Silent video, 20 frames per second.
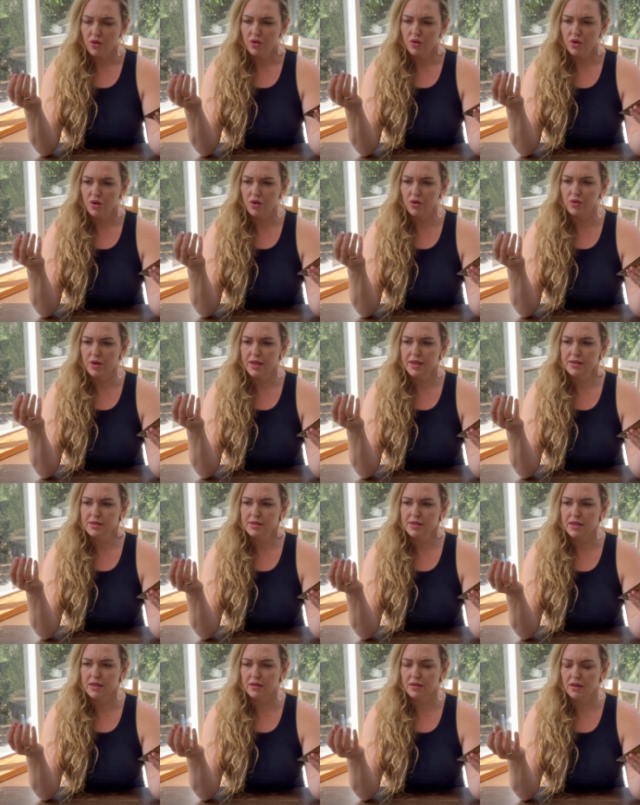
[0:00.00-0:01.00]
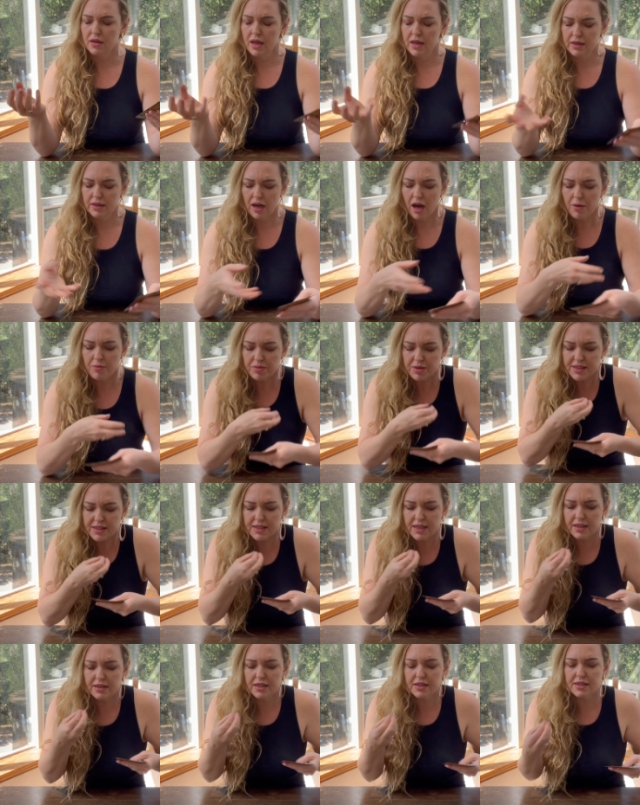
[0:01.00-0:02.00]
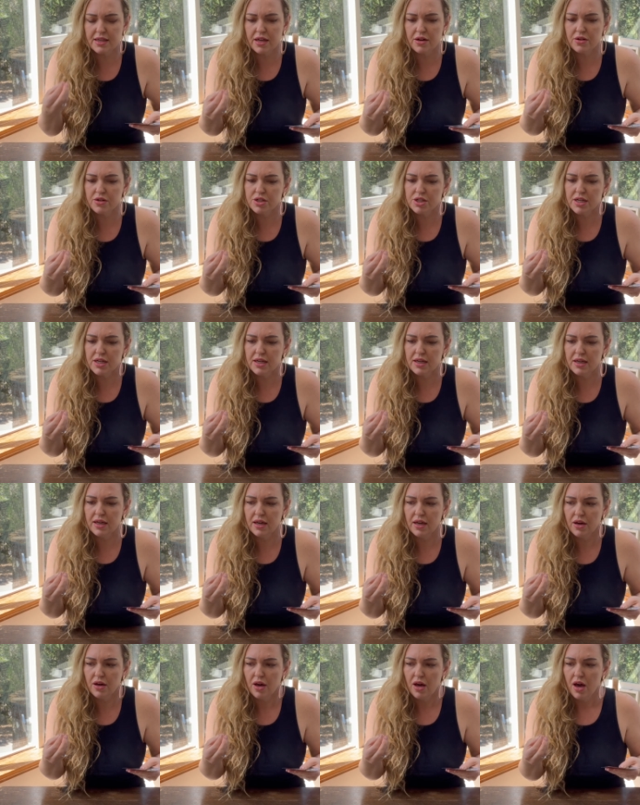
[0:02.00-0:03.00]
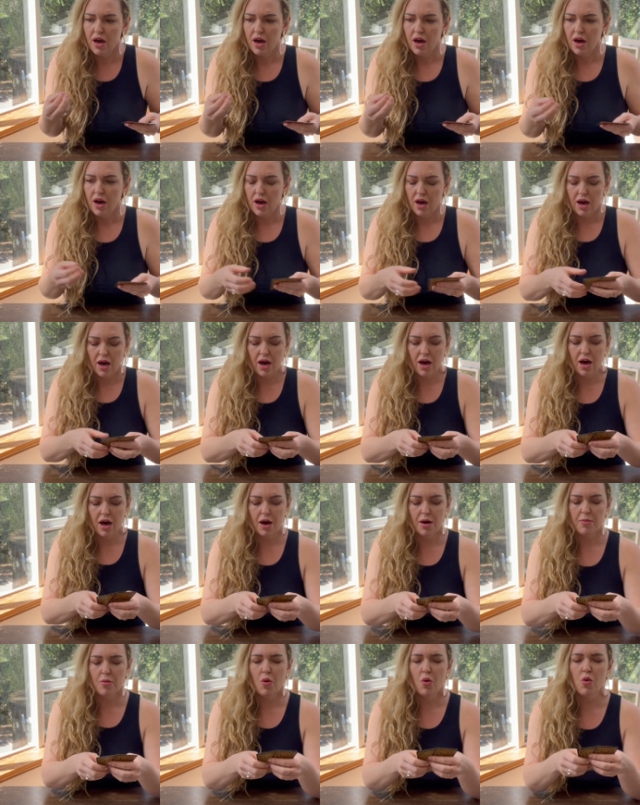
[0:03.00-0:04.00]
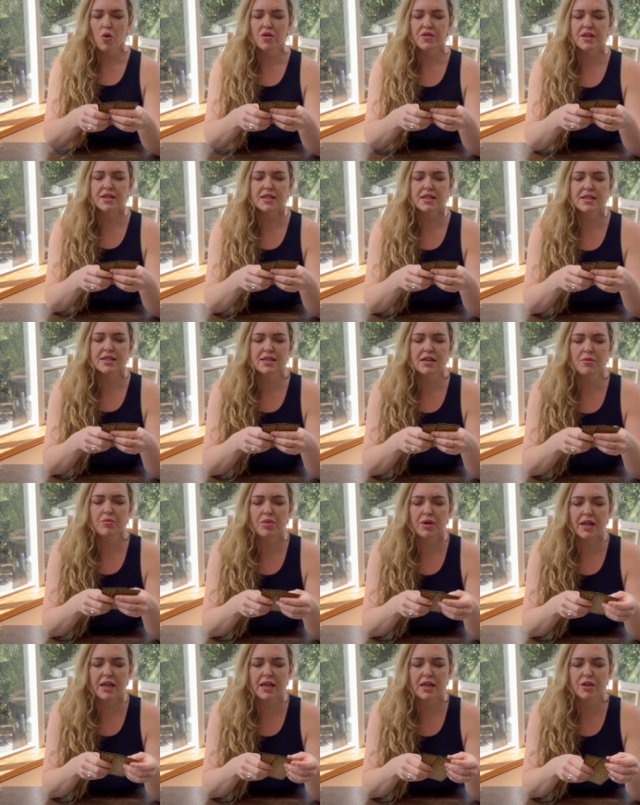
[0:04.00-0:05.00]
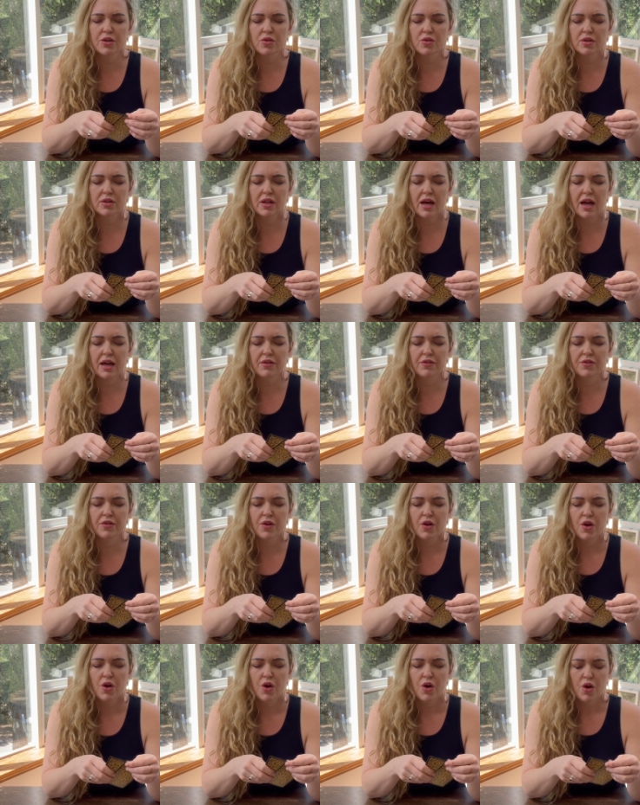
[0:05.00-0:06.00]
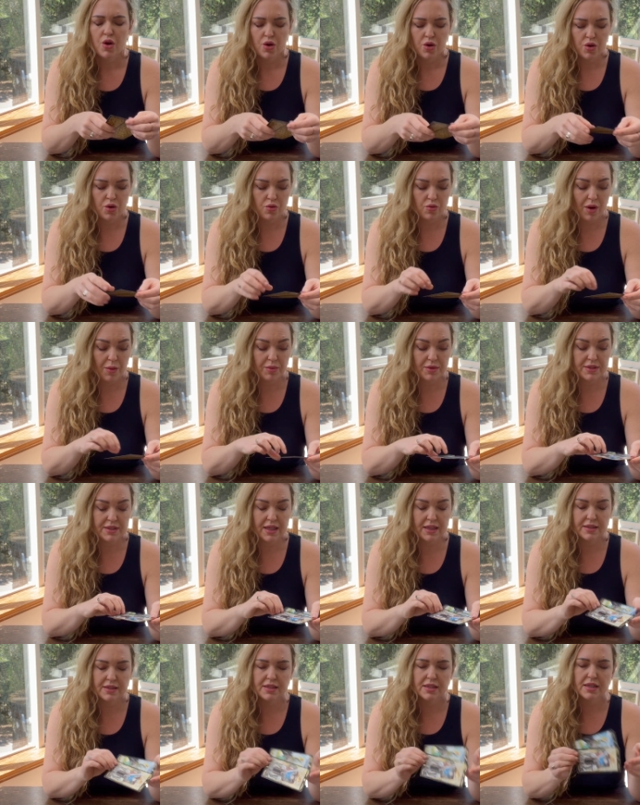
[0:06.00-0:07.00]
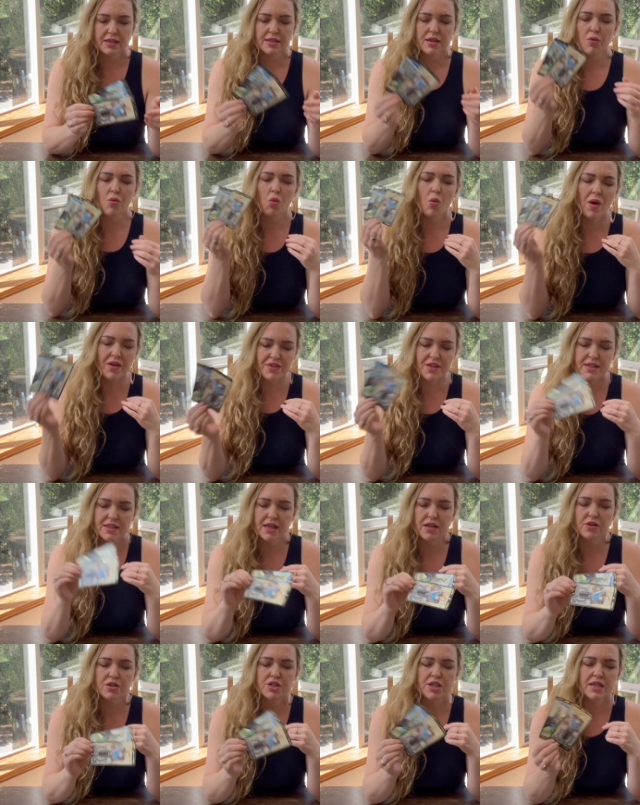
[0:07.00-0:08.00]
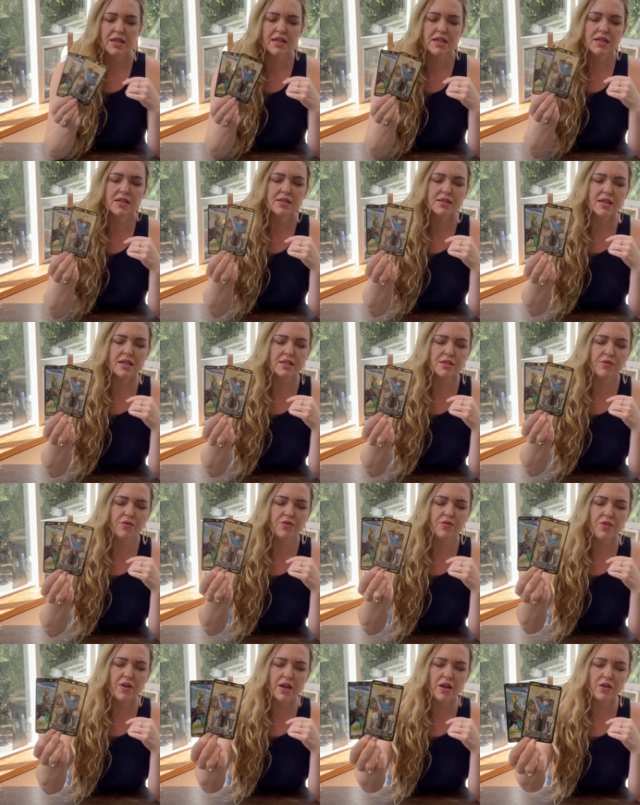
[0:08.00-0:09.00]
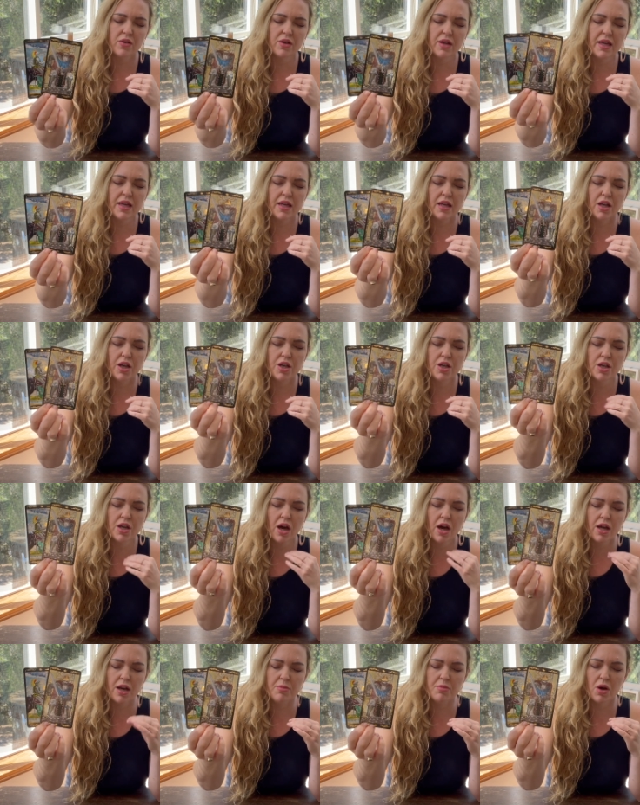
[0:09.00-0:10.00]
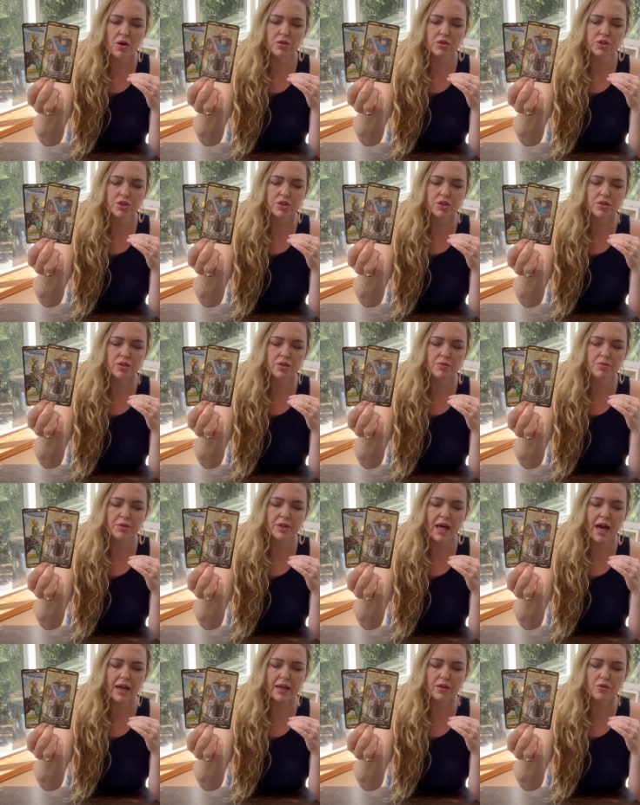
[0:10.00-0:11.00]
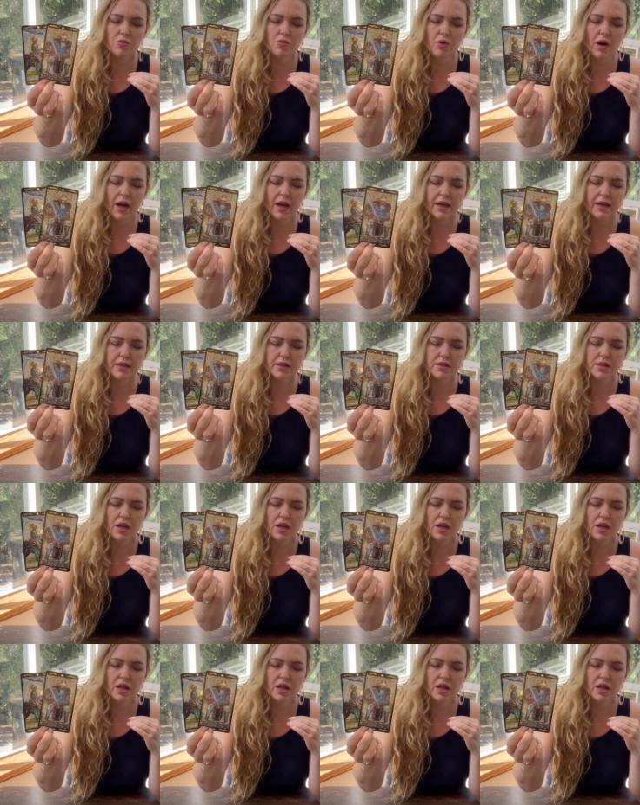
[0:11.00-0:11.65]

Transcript: who is in, encompassing this energy, um, or this is somebody in your life who represents this. And what this energy is, is very non-emotional, black and white,